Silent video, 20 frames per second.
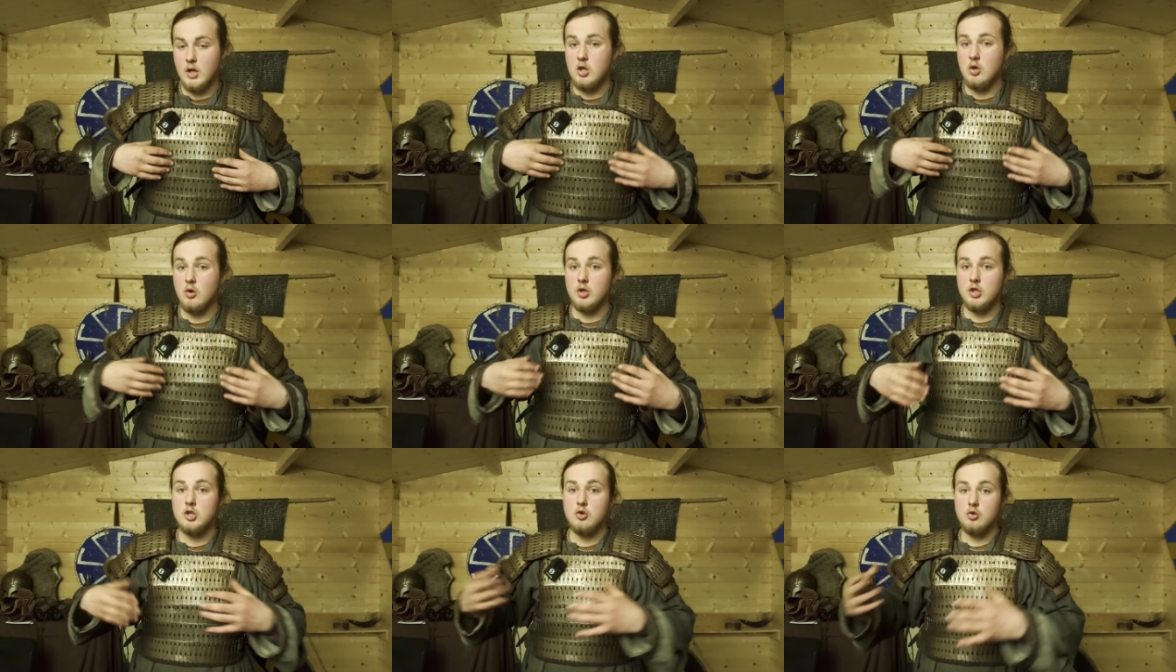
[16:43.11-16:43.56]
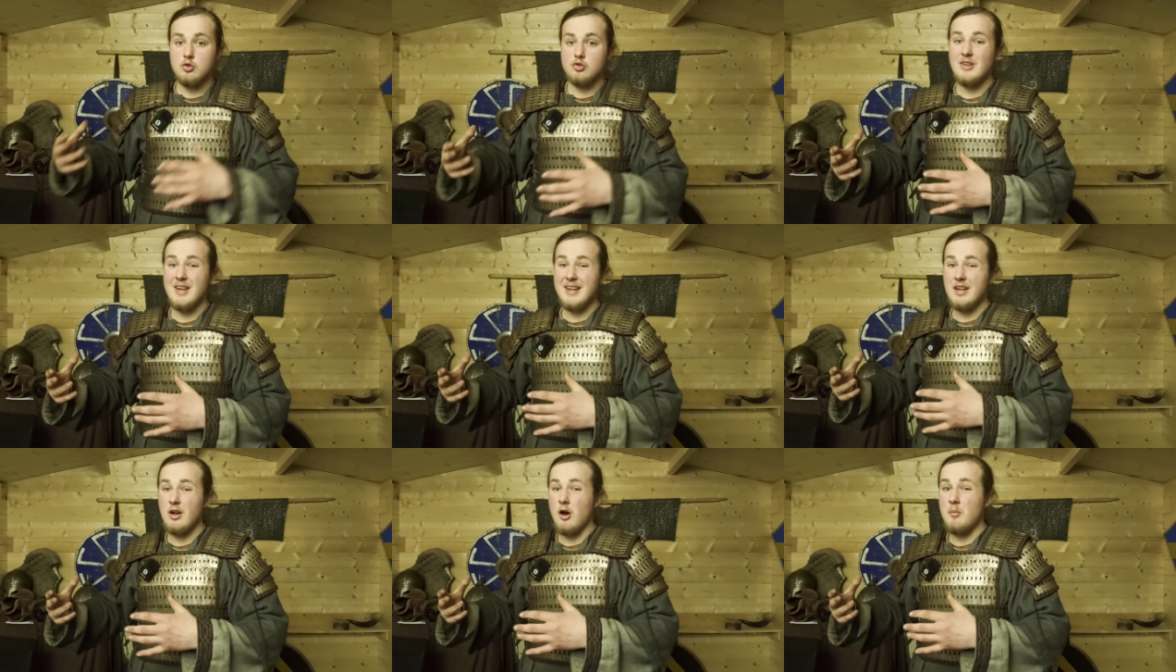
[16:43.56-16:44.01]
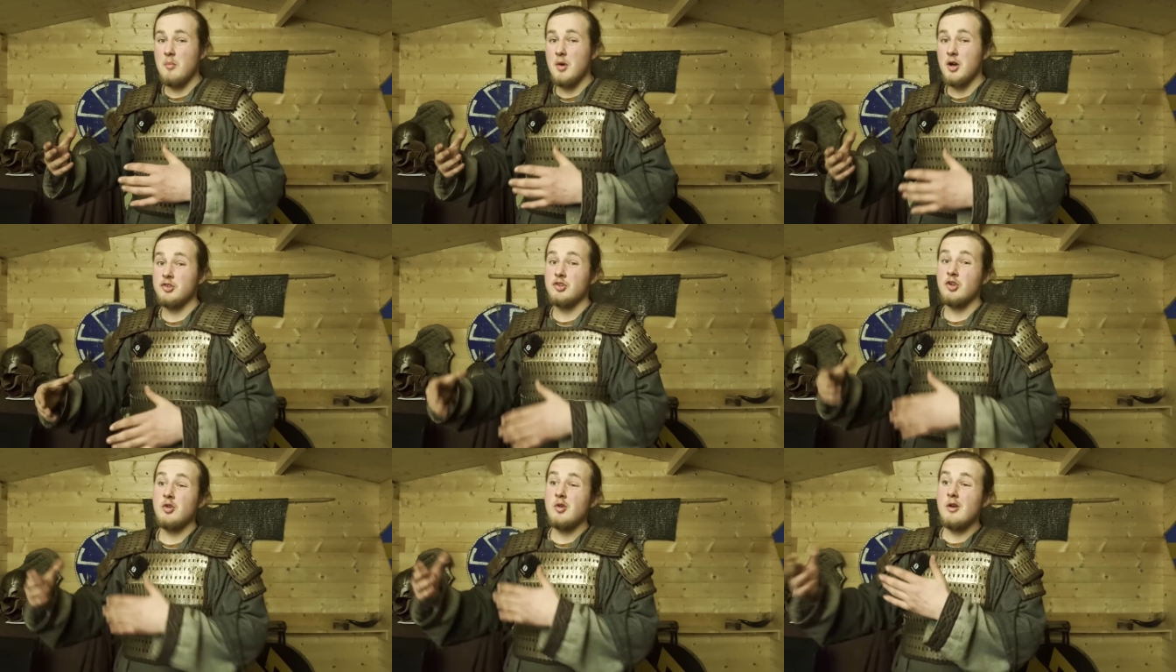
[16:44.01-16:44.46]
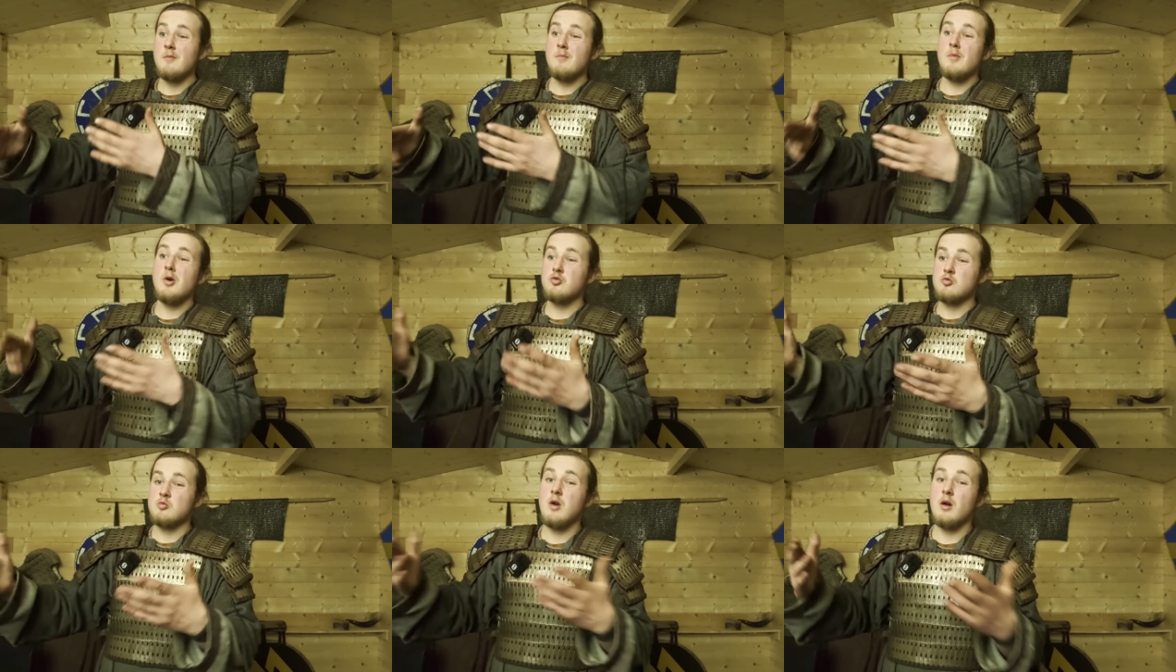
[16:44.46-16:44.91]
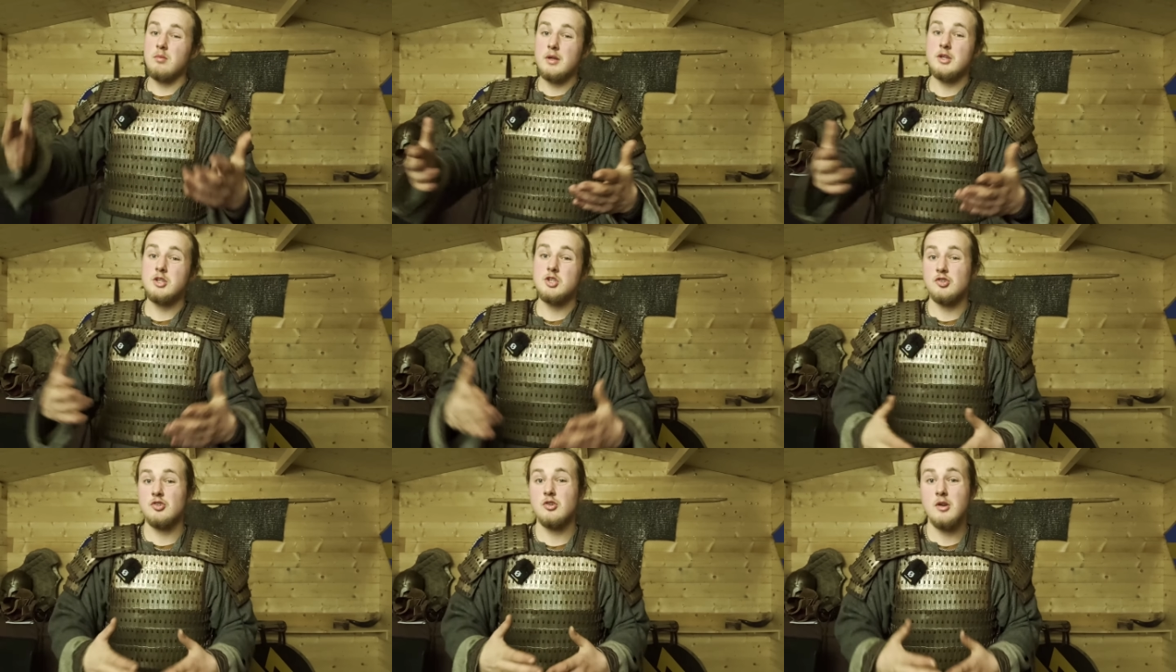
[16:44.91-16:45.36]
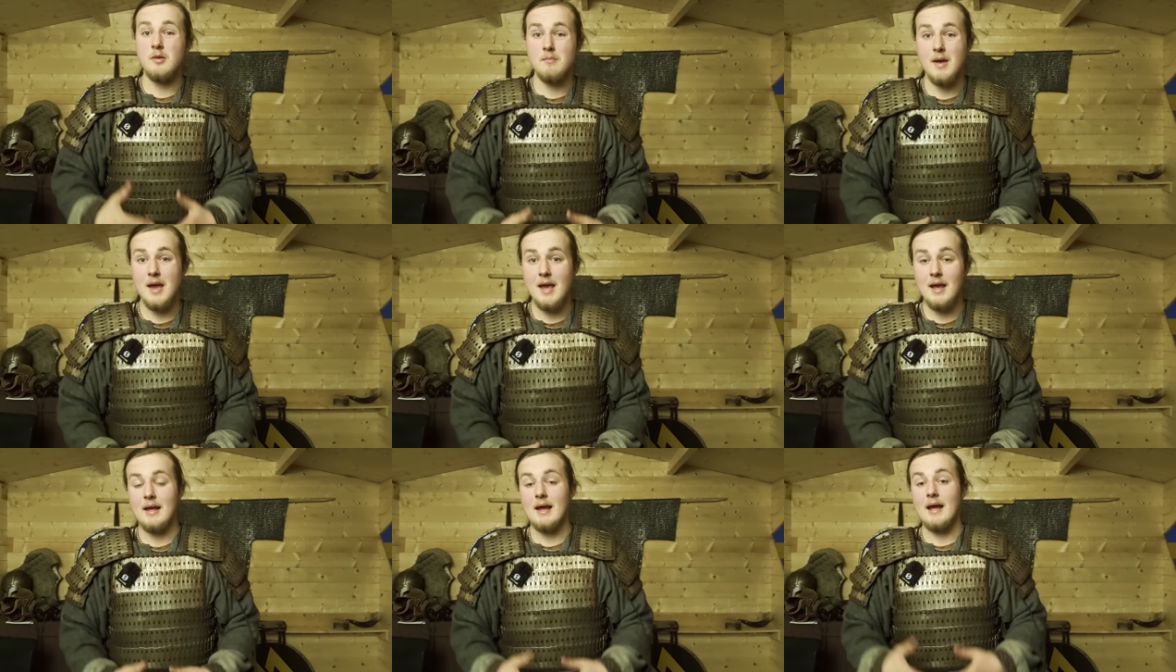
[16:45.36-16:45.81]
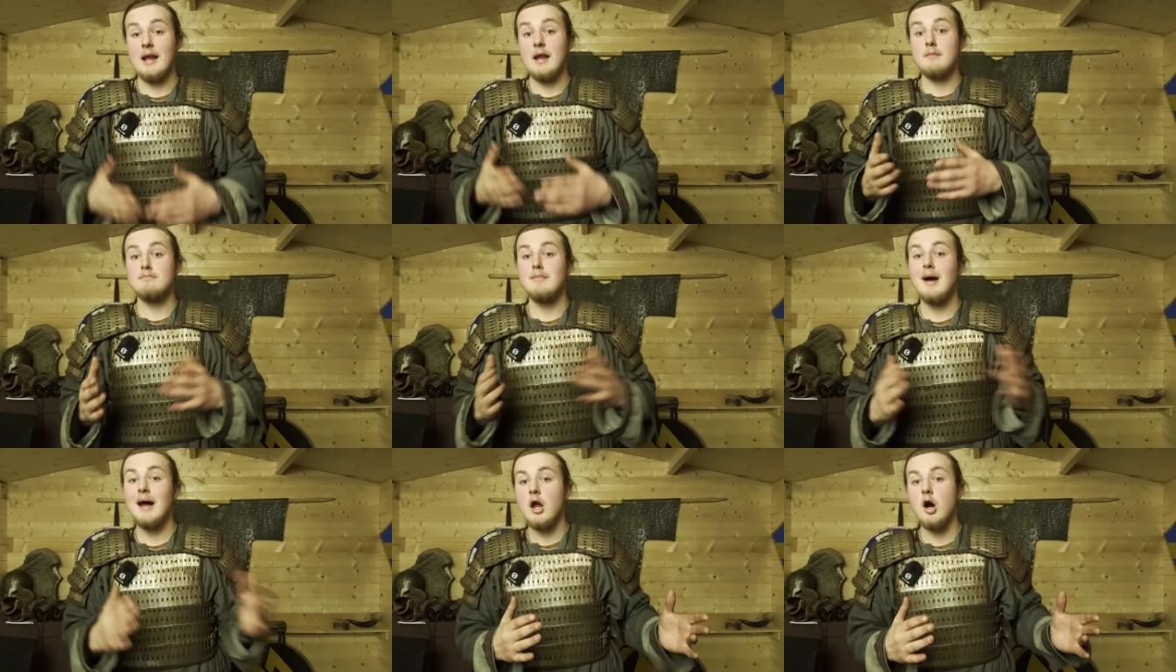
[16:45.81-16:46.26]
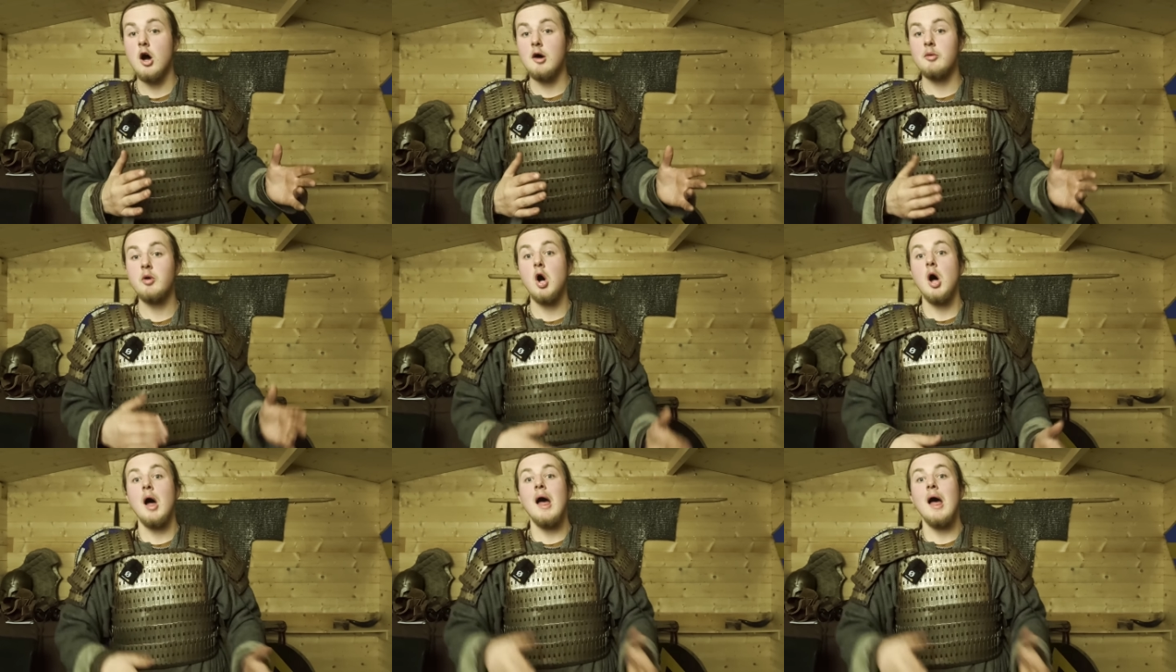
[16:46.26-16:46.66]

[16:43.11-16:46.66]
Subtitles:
you use that armor, so you're most probably just going to make a lamellar armor